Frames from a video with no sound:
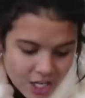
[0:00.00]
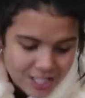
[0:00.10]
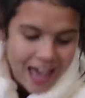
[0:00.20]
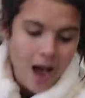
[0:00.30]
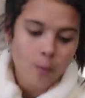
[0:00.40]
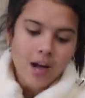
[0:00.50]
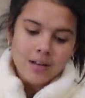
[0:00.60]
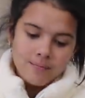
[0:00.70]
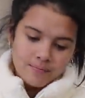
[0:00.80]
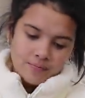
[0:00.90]
There's that
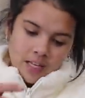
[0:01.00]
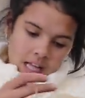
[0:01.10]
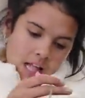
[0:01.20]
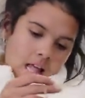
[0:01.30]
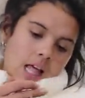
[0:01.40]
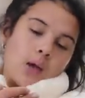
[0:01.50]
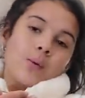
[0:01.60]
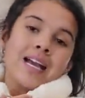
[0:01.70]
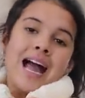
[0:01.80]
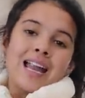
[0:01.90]
one.
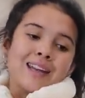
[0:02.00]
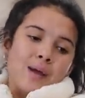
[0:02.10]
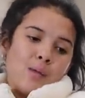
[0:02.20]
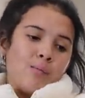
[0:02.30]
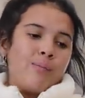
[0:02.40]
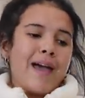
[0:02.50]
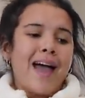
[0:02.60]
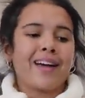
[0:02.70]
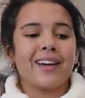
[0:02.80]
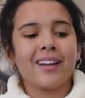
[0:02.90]
We got
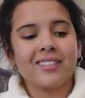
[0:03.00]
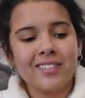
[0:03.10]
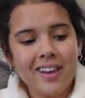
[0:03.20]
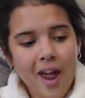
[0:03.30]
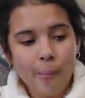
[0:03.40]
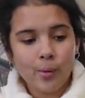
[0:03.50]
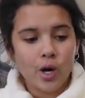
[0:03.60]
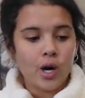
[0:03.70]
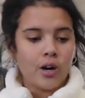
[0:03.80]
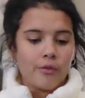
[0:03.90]
bag
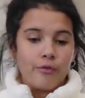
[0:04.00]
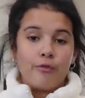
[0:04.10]
number